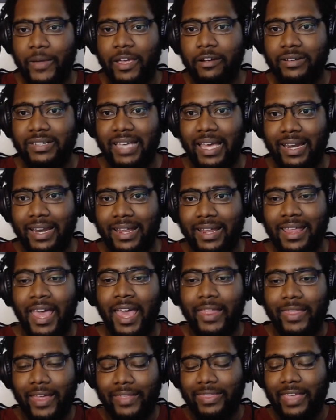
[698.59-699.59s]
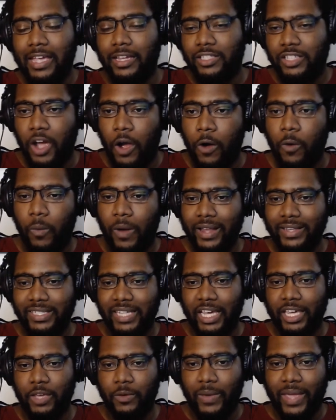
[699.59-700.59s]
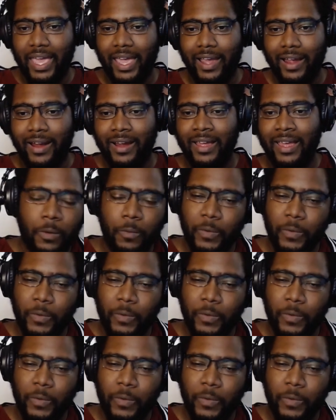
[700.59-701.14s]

irritated that they don't want Deku here,